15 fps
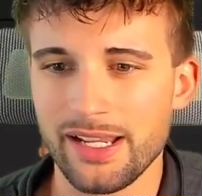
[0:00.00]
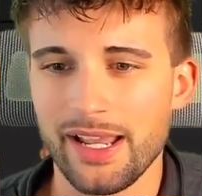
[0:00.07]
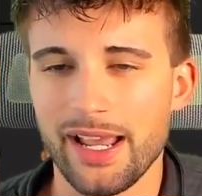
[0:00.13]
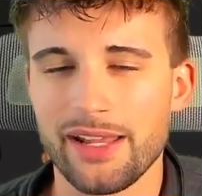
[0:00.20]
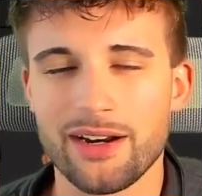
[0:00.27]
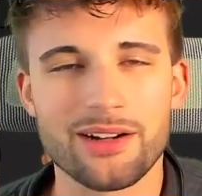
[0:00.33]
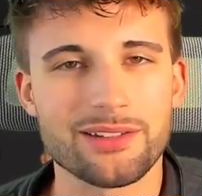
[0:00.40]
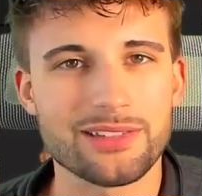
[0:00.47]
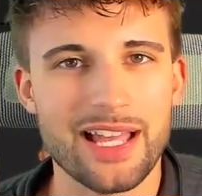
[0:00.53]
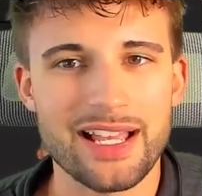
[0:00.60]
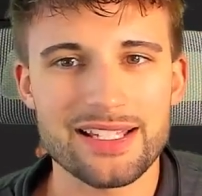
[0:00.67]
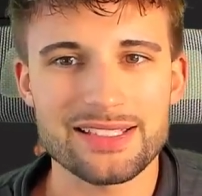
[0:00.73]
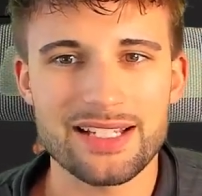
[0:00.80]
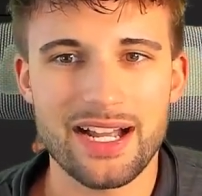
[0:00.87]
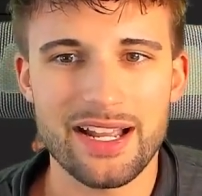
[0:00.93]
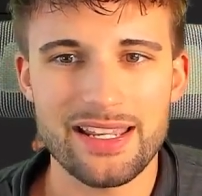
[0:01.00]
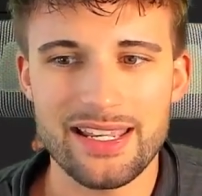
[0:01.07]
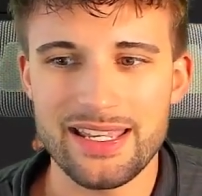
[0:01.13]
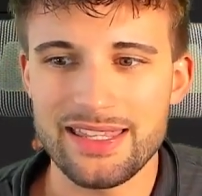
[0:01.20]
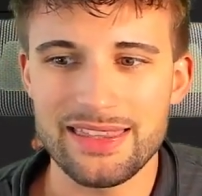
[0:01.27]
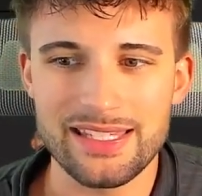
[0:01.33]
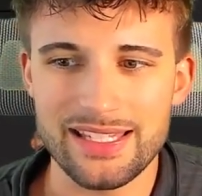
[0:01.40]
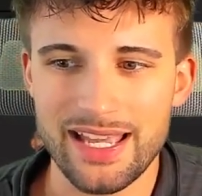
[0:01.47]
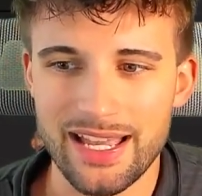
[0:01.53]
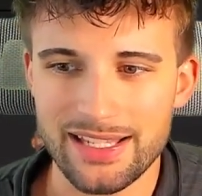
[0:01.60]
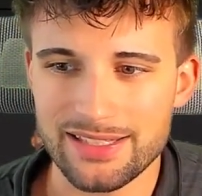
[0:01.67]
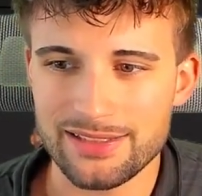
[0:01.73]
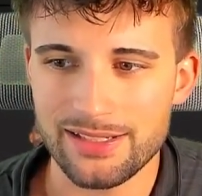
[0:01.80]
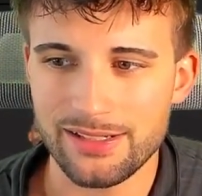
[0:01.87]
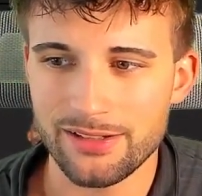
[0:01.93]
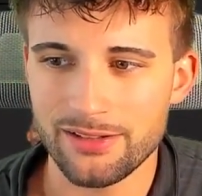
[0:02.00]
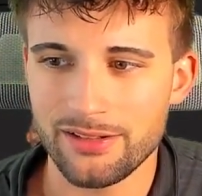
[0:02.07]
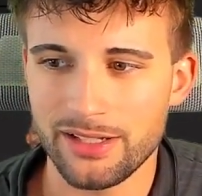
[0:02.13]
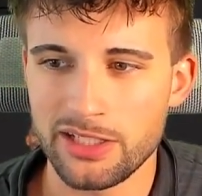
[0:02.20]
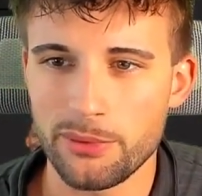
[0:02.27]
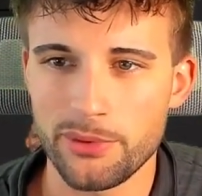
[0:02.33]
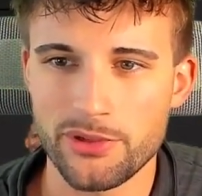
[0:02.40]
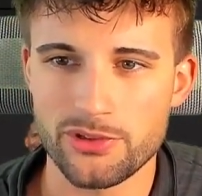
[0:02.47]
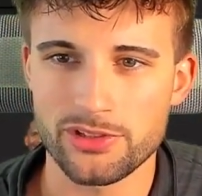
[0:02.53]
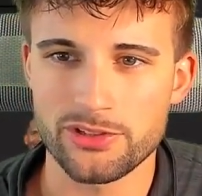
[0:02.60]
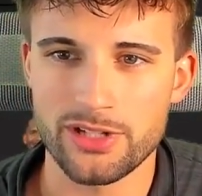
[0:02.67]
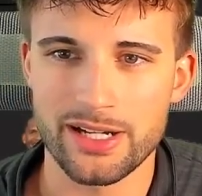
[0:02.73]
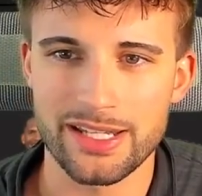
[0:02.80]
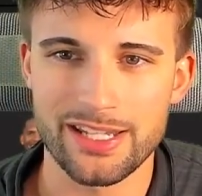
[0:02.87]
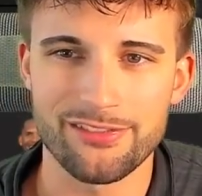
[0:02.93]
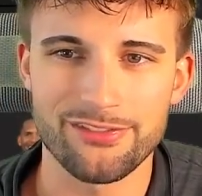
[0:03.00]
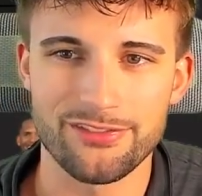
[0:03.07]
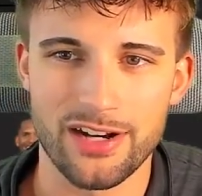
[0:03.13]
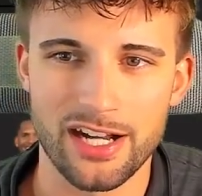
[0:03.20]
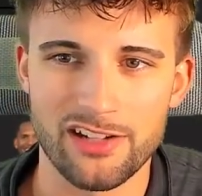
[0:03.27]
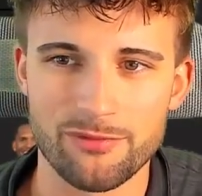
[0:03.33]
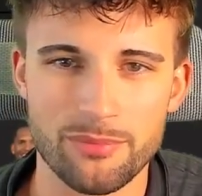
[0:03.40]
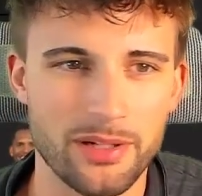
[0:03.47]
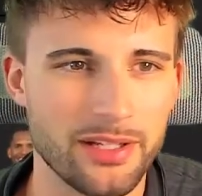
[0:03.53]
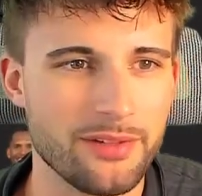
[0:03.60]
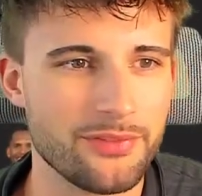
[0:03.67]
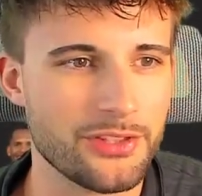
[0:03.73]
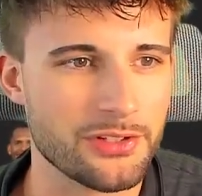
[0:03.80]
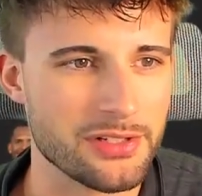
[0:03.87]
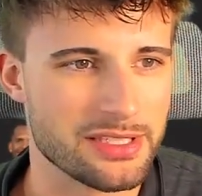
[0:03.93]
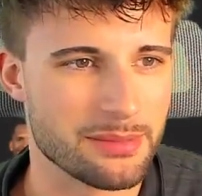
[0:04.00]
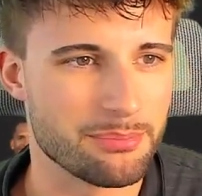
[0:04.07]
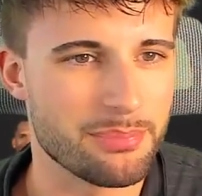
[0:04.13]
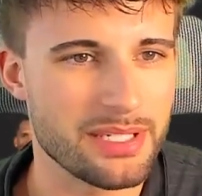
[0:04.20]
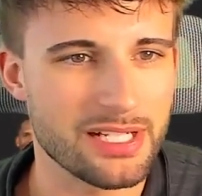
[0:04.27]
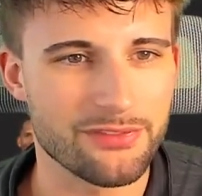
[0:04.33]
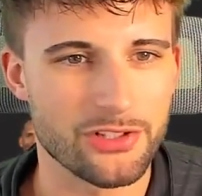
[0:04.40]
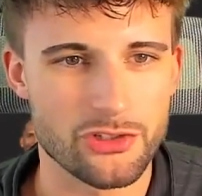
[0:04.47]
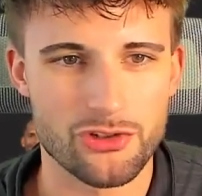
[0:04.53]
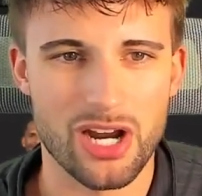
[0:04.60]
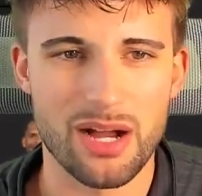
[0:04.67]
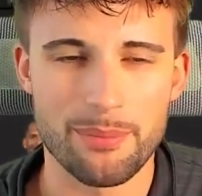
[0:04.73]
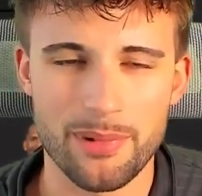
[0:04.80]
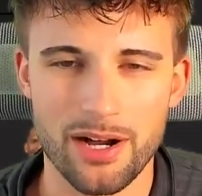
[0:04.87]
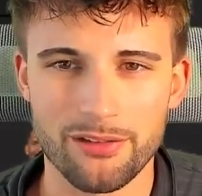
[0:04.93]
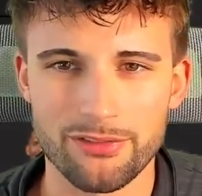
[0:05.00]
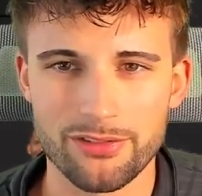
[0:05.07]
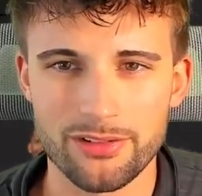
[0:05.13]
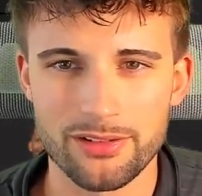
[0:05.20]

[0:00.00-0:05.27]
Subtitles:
And our last guy in the S tier, I know we usually try to get 5, but there is a bit of a drop off,